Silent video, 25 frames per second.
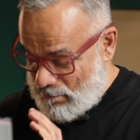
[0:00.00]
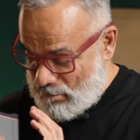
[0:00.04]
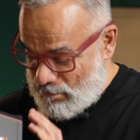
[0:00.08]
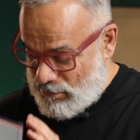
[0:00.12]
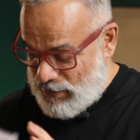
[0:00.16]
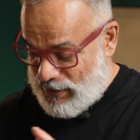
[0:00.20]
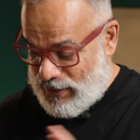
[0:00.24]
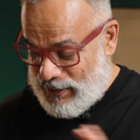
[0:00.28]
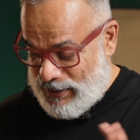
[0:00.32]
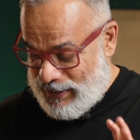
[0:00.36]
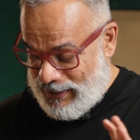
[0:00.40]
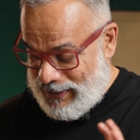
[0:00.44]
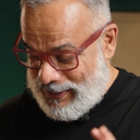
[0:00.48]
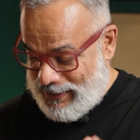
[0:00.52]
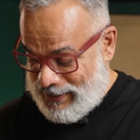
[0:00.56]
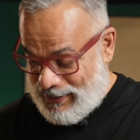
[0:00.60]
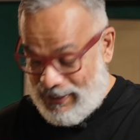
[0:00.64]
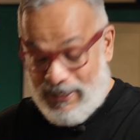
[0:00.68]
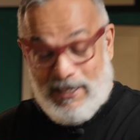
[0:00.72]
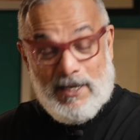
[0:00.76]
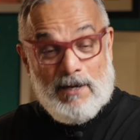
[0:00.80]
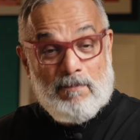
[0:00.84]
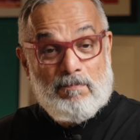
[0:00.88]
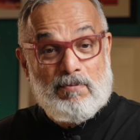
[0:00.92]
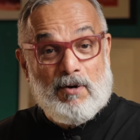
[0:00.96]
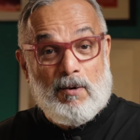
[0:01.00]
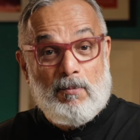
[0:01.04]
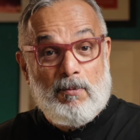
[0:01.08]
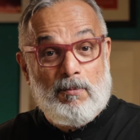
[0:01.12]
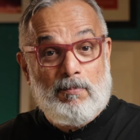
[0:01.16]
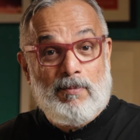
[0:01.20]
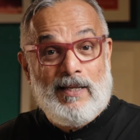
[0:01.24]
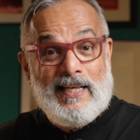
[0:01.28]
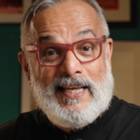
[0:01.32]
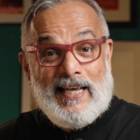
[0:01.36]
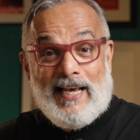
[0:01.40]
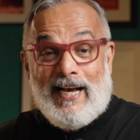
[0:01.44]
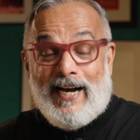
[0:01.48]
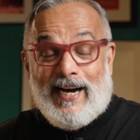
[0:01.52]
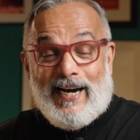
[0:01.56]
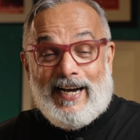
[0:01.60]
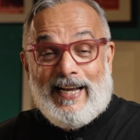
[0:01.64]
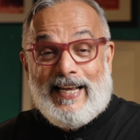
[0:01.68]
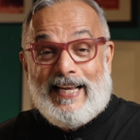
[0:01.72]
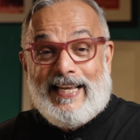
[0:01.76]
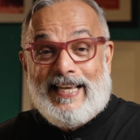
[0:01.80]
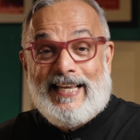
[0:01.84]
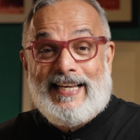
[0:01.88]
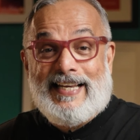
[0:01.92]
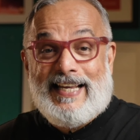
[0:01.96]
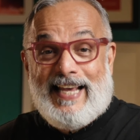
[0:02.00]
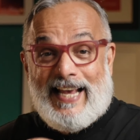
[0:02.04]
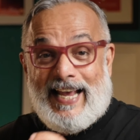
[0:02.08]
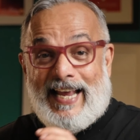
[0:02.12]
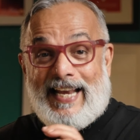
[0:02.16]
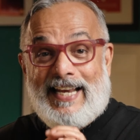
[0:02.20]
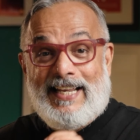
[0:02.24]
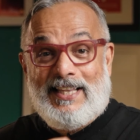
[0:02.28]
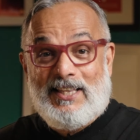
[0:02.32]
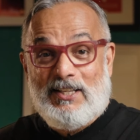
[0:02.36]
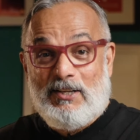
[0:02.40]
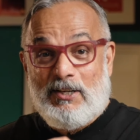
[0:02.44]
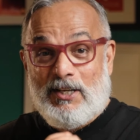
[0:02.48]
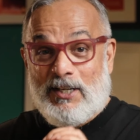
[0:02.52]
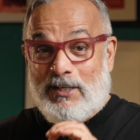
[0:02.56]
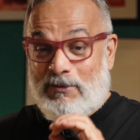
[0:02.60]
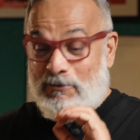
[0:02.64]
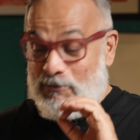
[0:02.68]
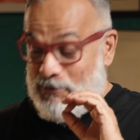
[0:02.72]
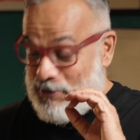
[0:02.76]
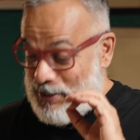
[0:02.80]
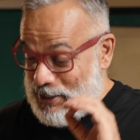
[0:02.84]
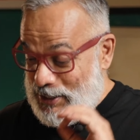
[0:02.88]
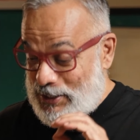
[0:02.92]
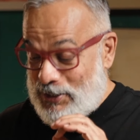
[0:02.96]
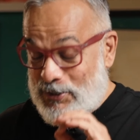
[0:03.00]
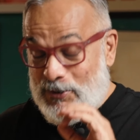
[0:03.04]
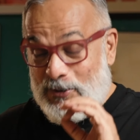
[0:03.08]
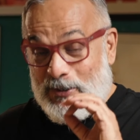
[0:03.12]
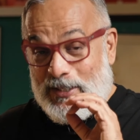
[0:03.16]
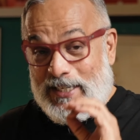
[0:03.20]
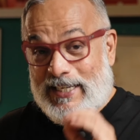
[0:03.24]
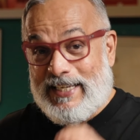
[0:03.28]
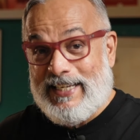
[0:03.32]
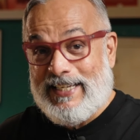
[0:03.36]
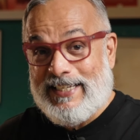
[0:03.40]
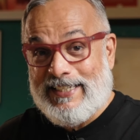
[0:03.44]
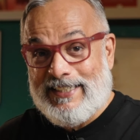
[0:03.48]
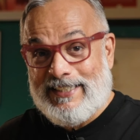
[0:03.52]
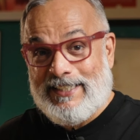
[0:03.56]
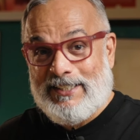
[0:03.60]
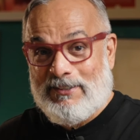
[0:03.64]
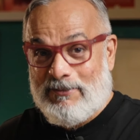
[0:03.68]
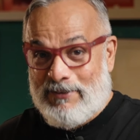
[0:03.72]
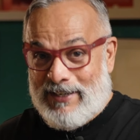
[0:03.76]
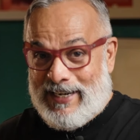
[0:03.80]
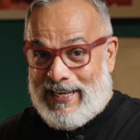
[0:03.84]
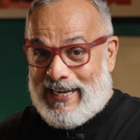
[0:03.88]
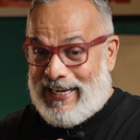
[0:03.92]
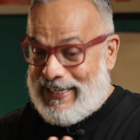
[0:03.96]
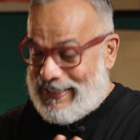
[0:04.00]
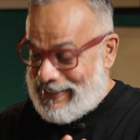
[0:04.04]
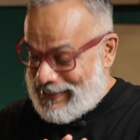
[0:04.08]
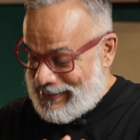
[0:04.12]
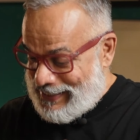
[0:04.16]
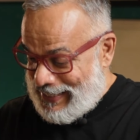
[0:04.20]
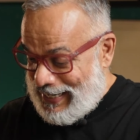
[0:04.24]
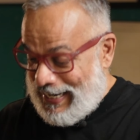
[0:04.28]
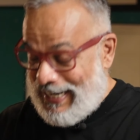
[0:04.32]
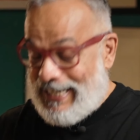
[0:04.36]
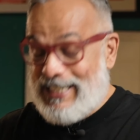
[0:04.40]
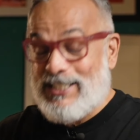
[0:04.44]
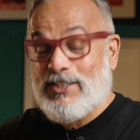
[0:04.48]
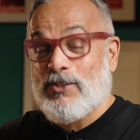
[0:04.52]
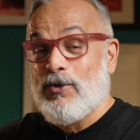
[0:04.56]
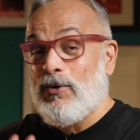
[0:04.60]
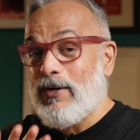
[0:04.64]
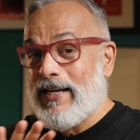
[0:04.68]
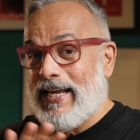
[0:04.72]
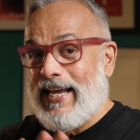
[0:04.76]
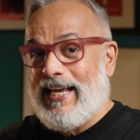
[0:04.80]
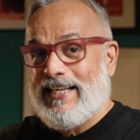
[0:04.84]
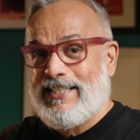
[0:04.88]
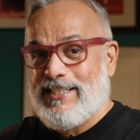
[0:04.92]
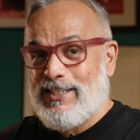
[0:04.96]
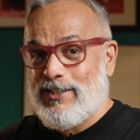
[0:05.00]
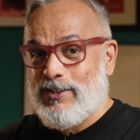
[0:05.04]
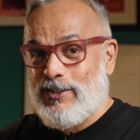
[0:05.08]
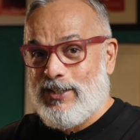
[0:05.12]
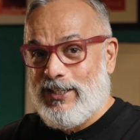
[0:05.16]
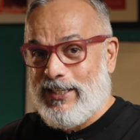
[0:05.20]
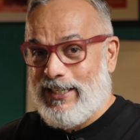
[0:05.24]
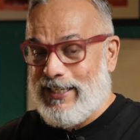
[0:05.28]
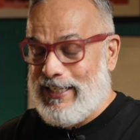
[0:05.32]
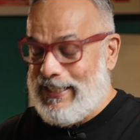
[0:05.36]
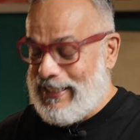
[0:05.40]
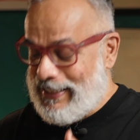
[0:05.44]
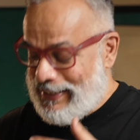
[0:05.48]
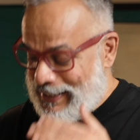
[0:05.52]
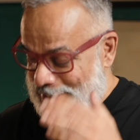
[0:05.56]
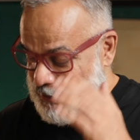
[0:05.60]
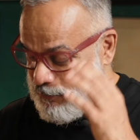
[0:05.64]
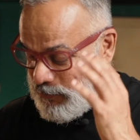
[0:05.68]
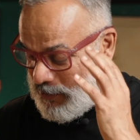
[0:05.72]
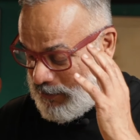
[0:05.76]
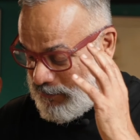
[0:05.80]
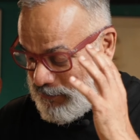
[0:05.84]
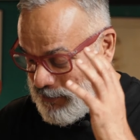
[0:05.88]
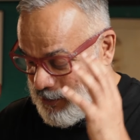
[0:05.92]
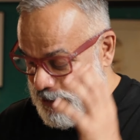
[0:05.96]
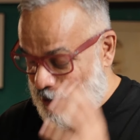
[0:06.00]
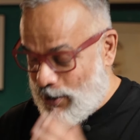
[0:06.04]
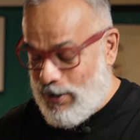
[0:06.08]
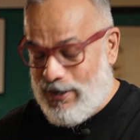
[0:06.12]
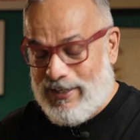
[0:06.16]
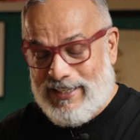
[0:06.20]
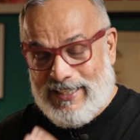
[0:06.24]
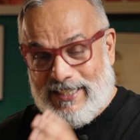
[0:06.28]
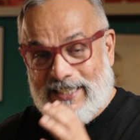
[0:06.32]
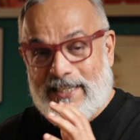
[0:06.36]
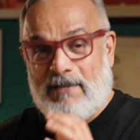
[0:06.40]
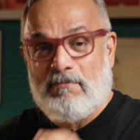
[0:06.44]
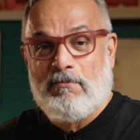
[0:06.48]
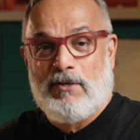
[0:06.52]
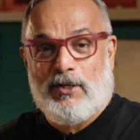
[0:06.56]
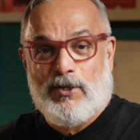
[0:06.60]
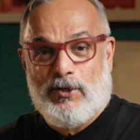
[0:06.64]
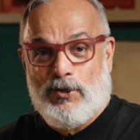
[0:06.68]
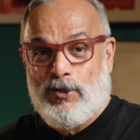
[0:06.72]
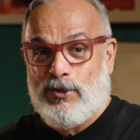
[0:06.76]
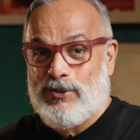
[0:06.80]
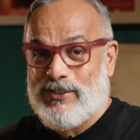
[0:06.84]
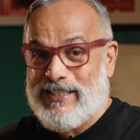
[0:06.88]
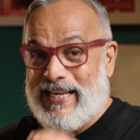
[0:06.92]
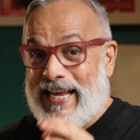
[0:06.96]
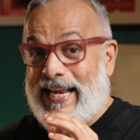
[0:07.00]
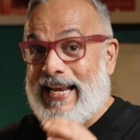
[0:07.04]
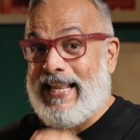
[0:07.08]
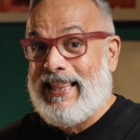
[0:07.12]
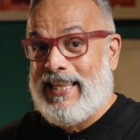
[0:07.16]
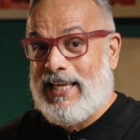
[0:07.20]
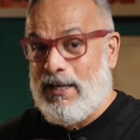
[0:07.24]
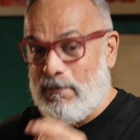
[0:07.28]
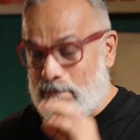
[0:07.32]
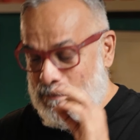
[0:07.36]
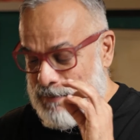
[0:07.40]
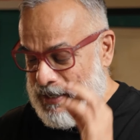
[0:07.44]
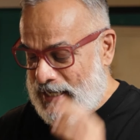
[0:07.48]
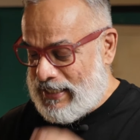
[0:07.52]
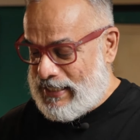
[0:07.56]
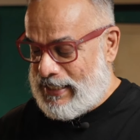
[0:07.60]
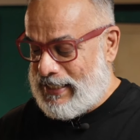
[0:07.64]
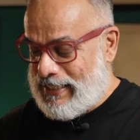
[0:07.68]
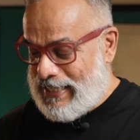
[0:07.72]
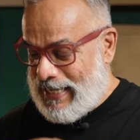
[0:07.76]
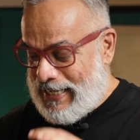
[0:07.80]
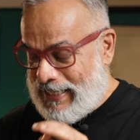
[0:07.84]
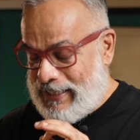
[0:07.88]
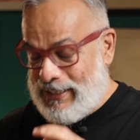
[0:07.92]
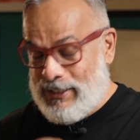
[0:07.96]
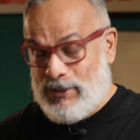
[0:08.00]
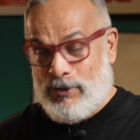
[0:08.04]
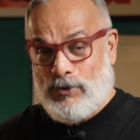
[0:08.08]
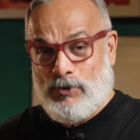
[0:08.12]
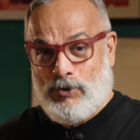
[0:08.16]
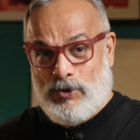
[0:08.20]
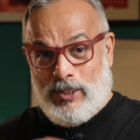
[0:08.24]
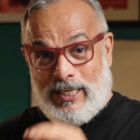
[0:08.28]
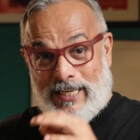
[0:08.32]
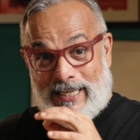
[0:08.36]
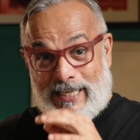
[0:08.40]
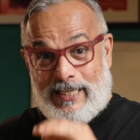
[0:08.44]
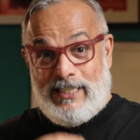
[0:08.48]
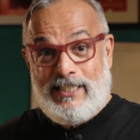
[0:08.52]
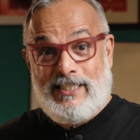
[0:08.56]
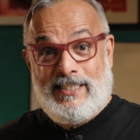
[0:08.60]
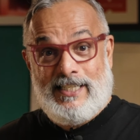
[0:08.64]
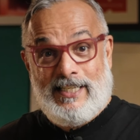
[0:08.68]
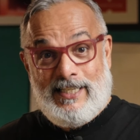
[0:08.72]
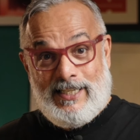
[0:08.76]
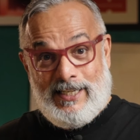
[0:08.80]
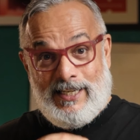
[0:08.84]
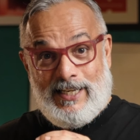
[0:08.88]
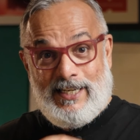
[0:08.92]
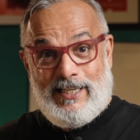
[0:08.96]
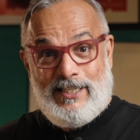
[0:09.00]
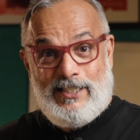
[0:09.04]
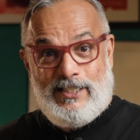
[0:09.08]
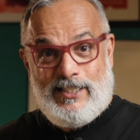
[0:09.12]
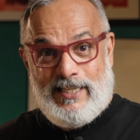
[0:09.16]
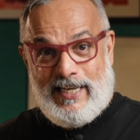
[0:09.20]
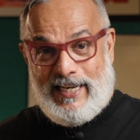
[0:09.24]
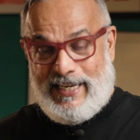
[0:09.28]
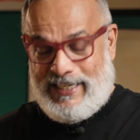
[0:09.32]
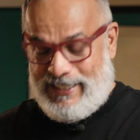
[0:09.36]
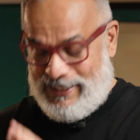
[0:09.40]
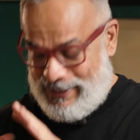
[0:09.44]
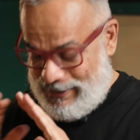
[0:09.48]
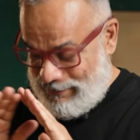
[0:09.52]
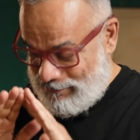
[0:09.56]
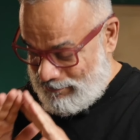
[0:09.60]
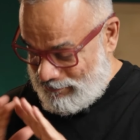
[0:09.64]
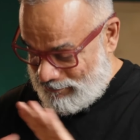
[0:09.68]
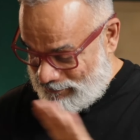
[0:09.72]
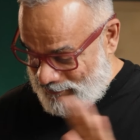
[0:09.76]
Period. Probably I can end the video here when I say it so categorically that we've not come across anything better than this till date.